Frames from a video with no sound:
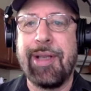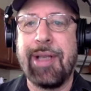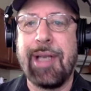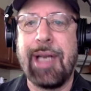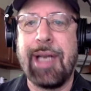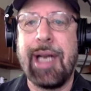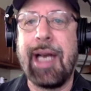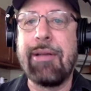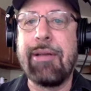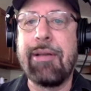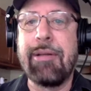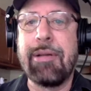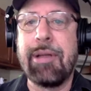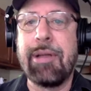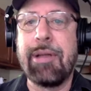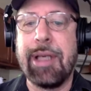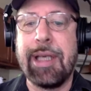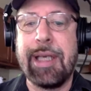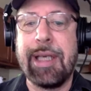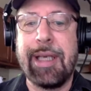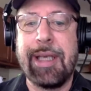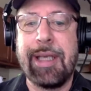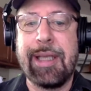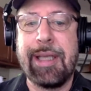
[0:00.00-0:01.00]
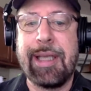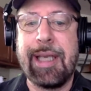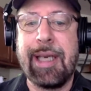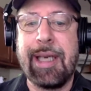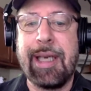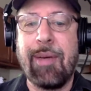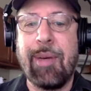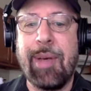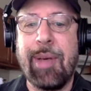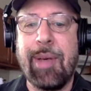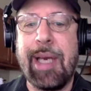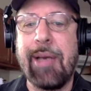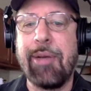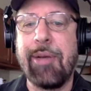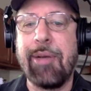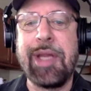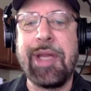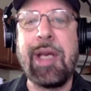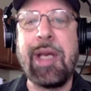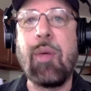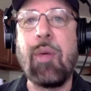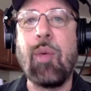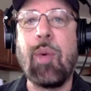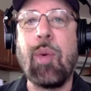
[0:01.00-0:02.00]
I don't look at it that way. I don't
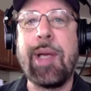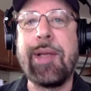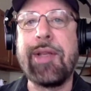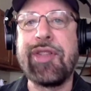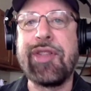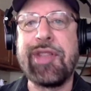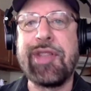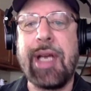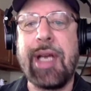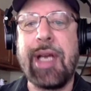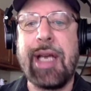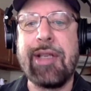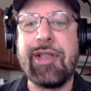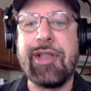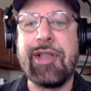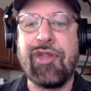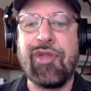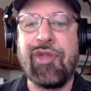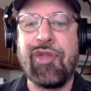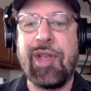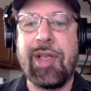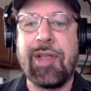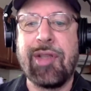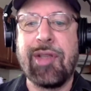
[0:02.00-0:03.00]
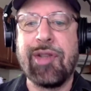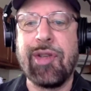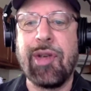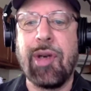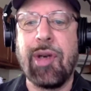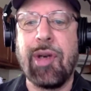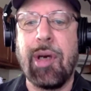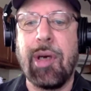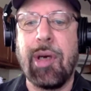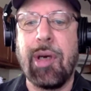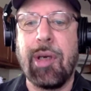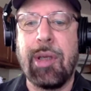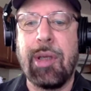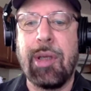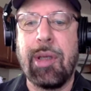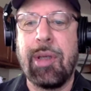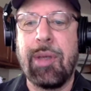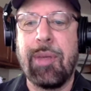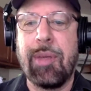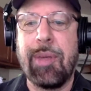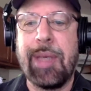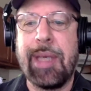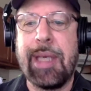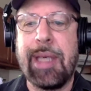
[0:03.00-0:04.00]
think one size fits all
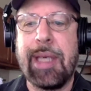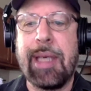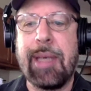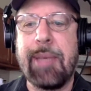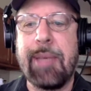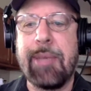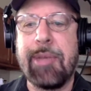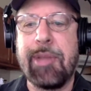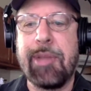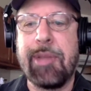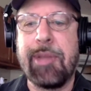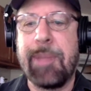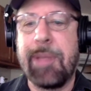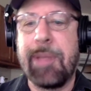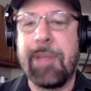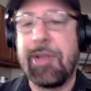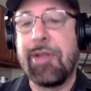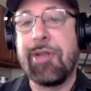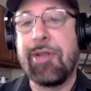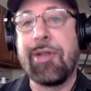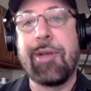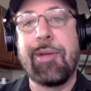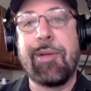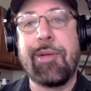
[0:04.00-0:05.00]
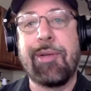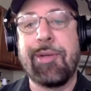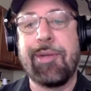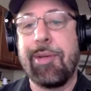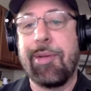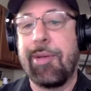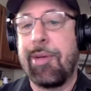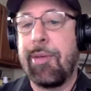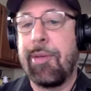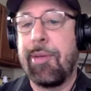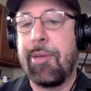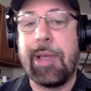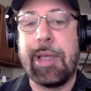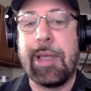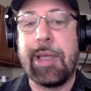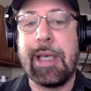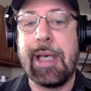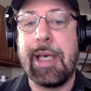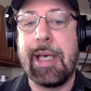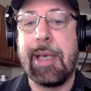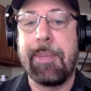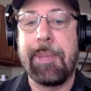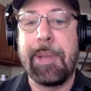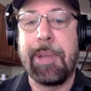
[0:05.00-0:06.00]
when it comes to business owners learning to write
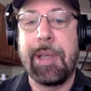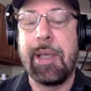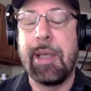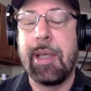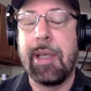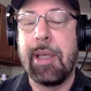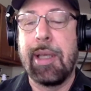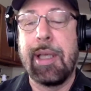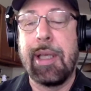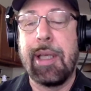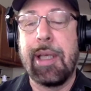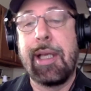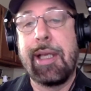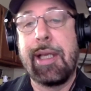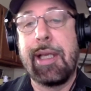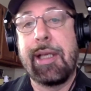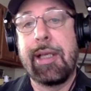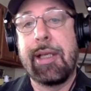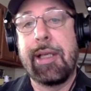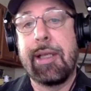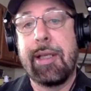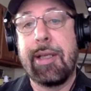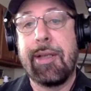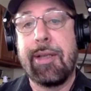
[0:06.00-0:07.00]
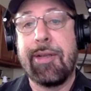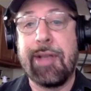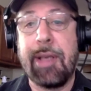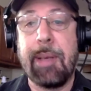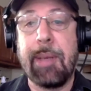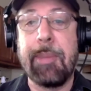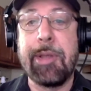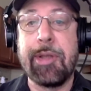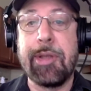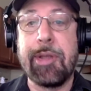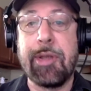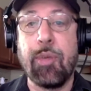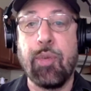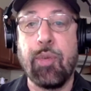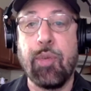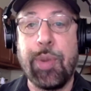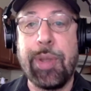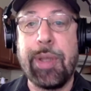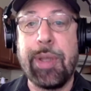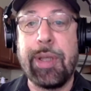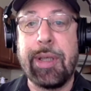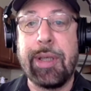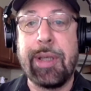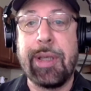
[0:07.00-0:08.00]
copy. I think some it's a
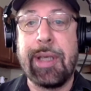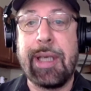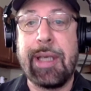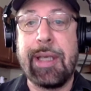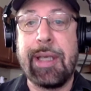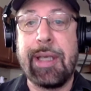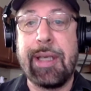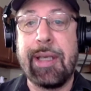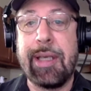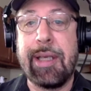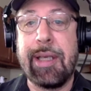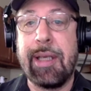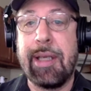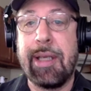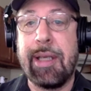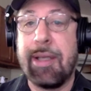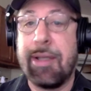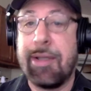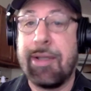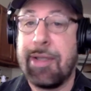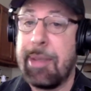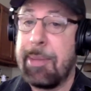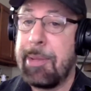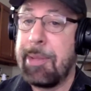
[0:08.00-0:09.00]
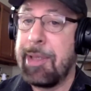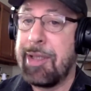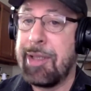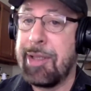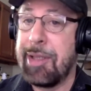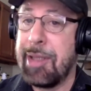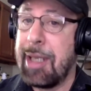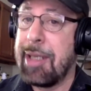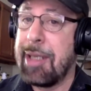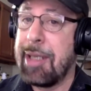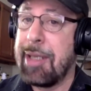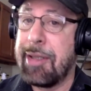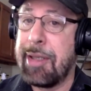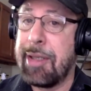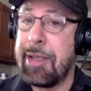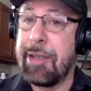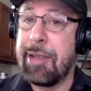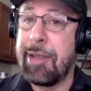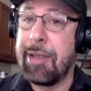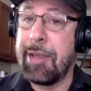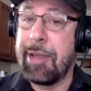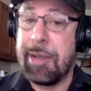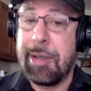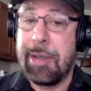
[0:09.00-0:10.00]
really good idea, some it's not such
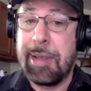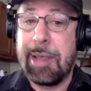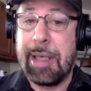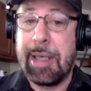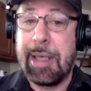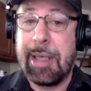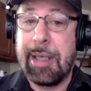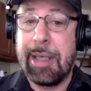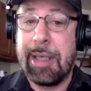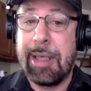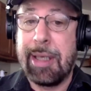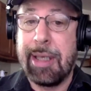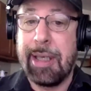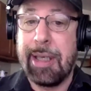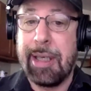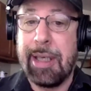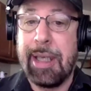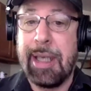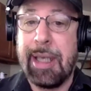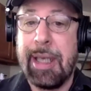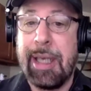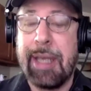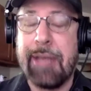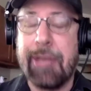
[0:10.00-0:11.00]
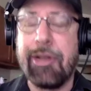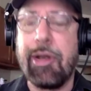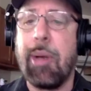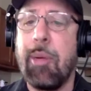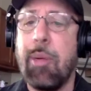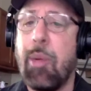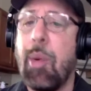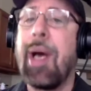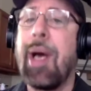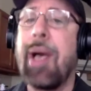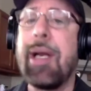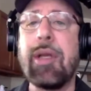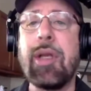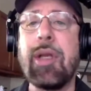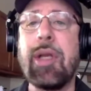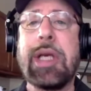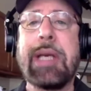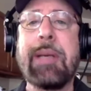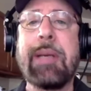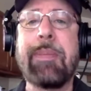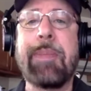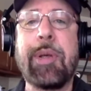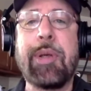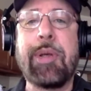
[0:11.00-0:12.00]
a good idea. So I want to look
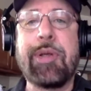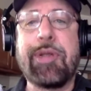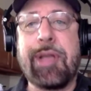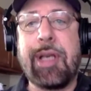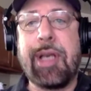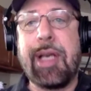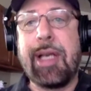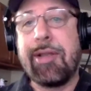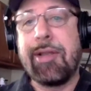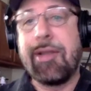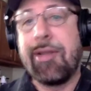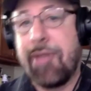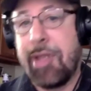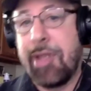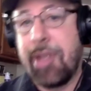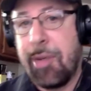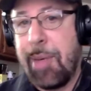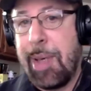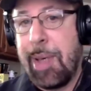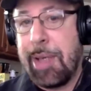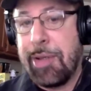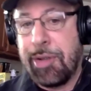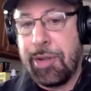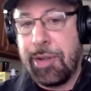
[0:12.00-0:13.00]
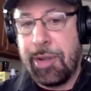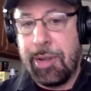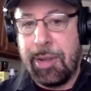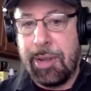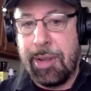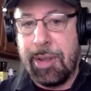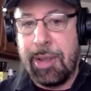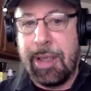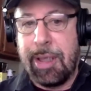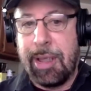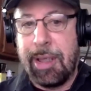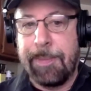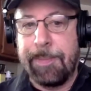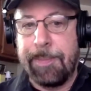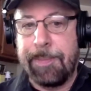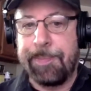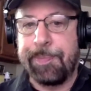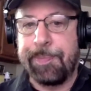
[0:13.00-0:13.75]
at both sides of the question today.